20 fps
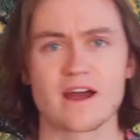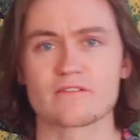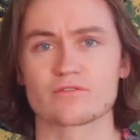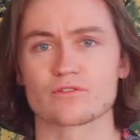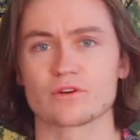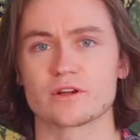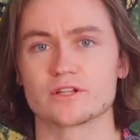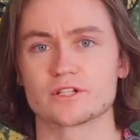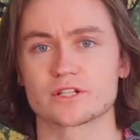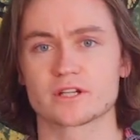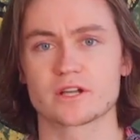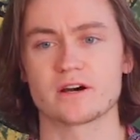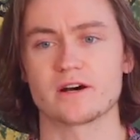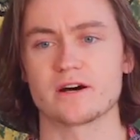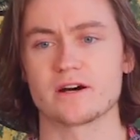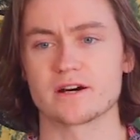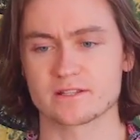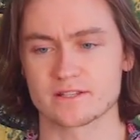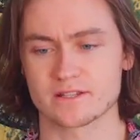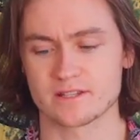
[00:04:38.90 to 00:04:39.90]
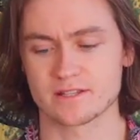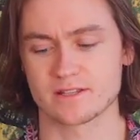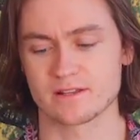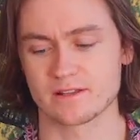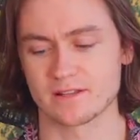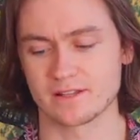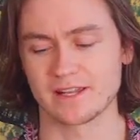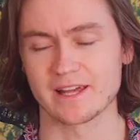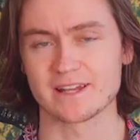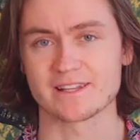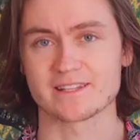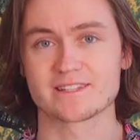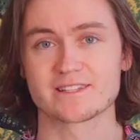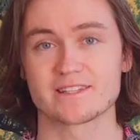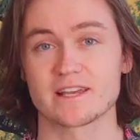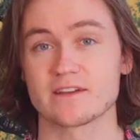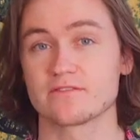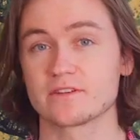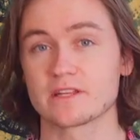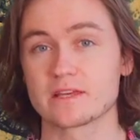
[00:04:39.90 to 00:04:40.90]
average cost like
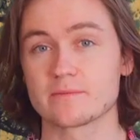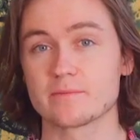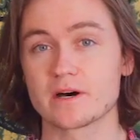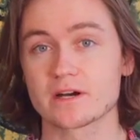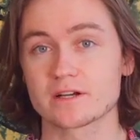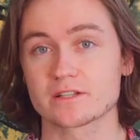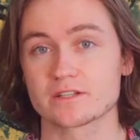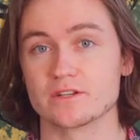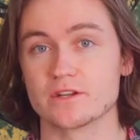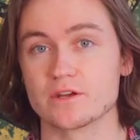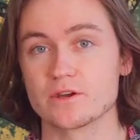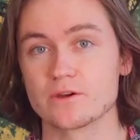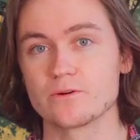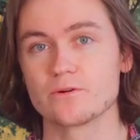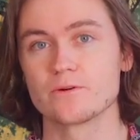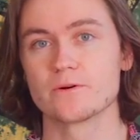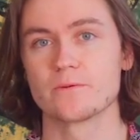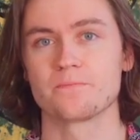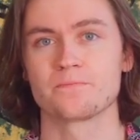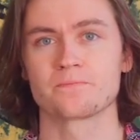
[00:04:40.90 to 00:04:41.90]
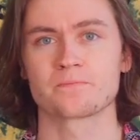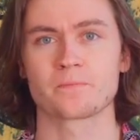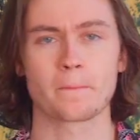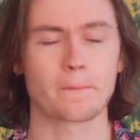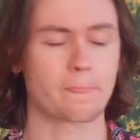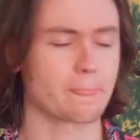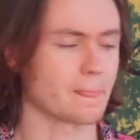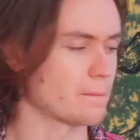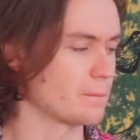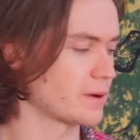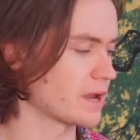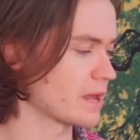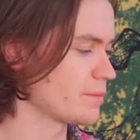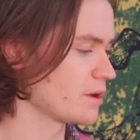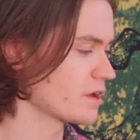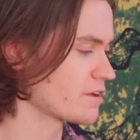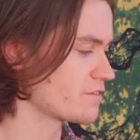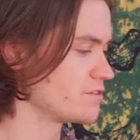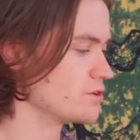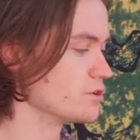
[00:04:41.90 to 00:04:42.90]
70 bucks new, but I
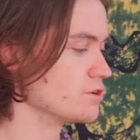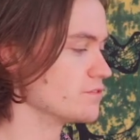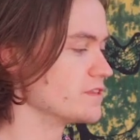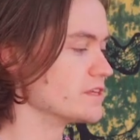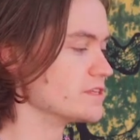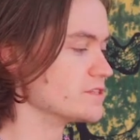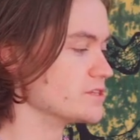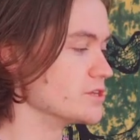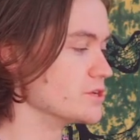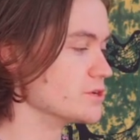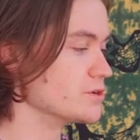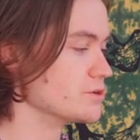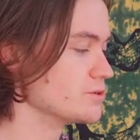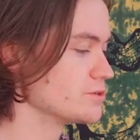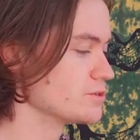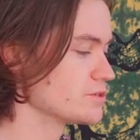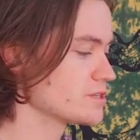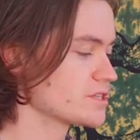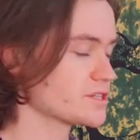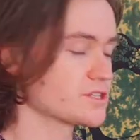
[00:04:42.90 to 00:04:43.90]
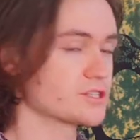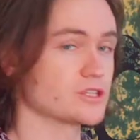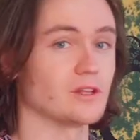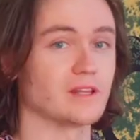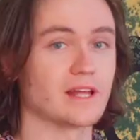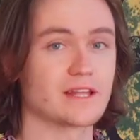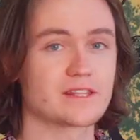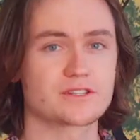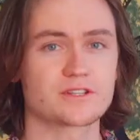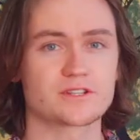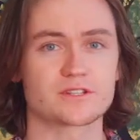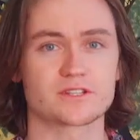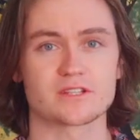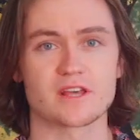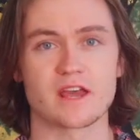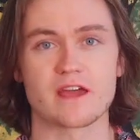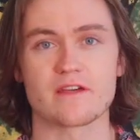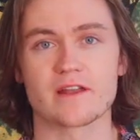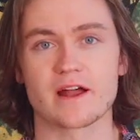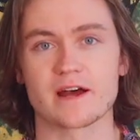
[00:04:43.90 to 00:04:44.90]
bought a few of these used. So let's just
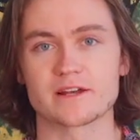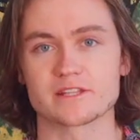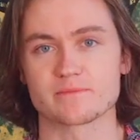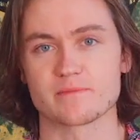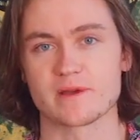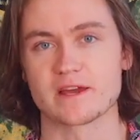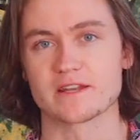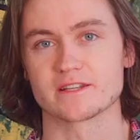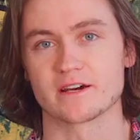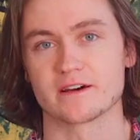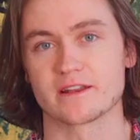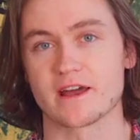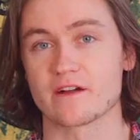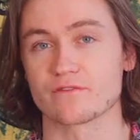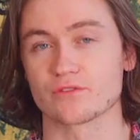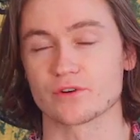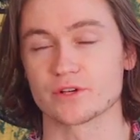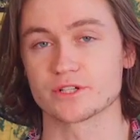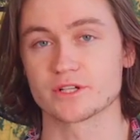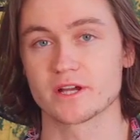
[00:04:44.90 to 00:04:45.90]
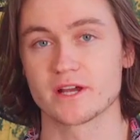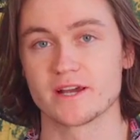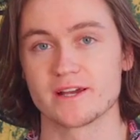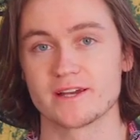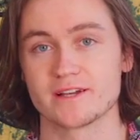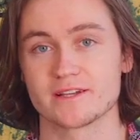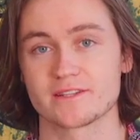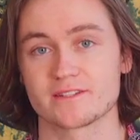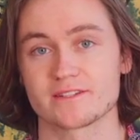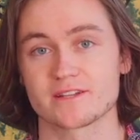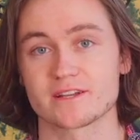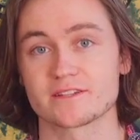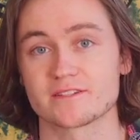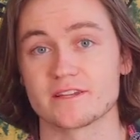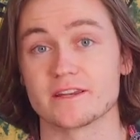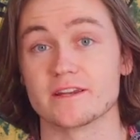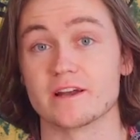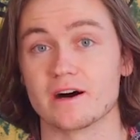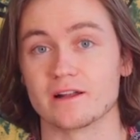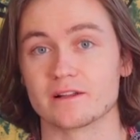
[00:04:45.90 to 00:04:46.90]
say that I spent on average
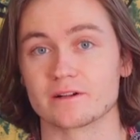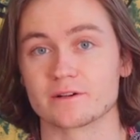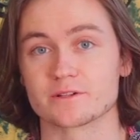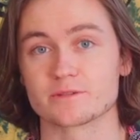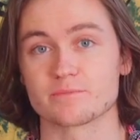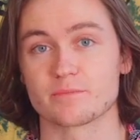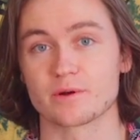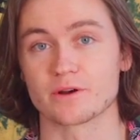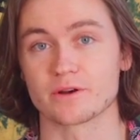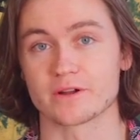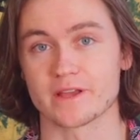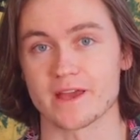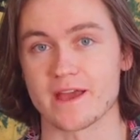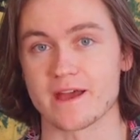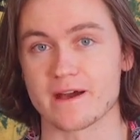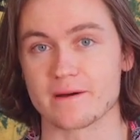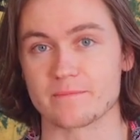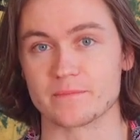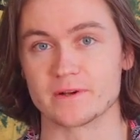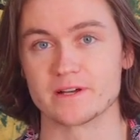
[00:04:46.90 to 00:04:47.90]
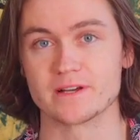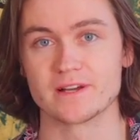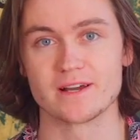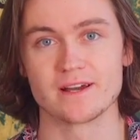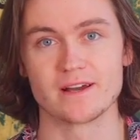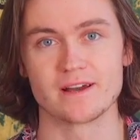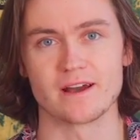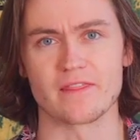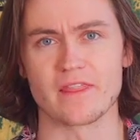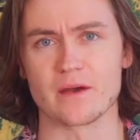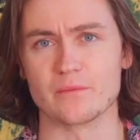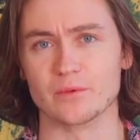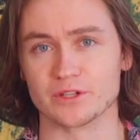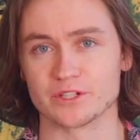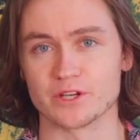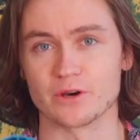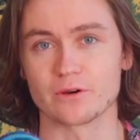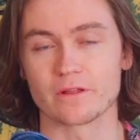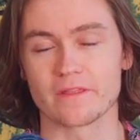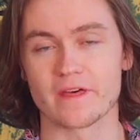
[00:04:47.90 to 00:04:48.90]
$60 per cam, and then
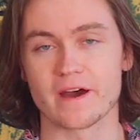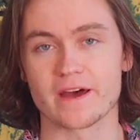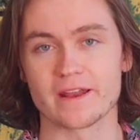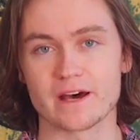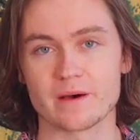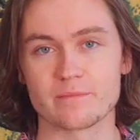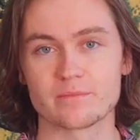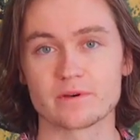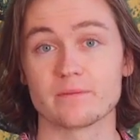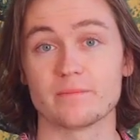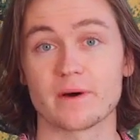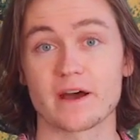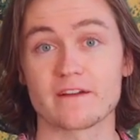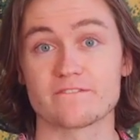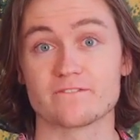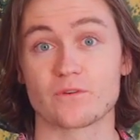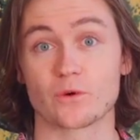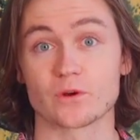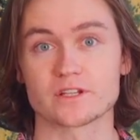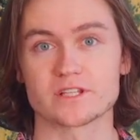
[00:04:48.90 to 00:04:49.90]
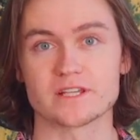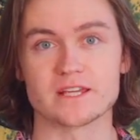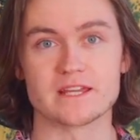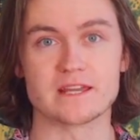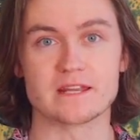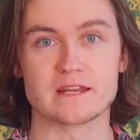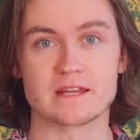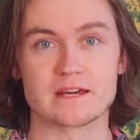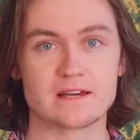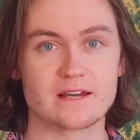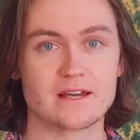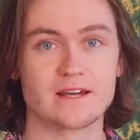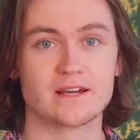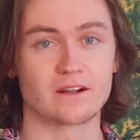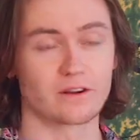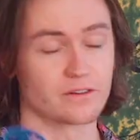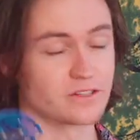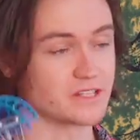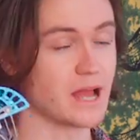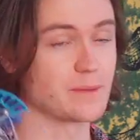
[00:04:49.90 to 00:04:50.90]
we'll total that up by 14
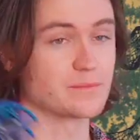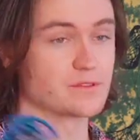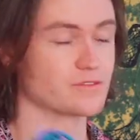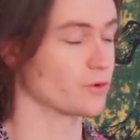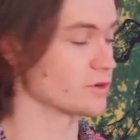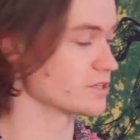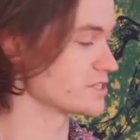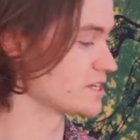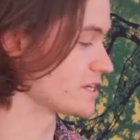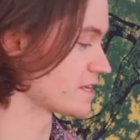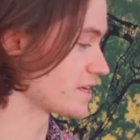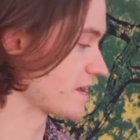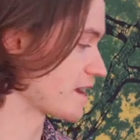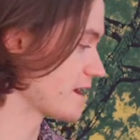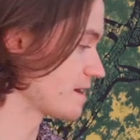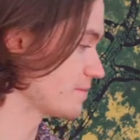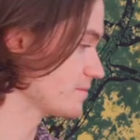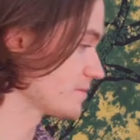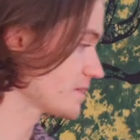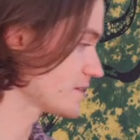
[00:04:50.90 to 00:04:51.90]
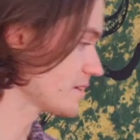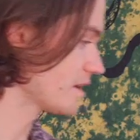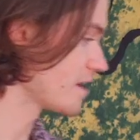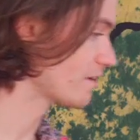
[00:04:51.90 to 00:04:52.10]
or times 14 cams.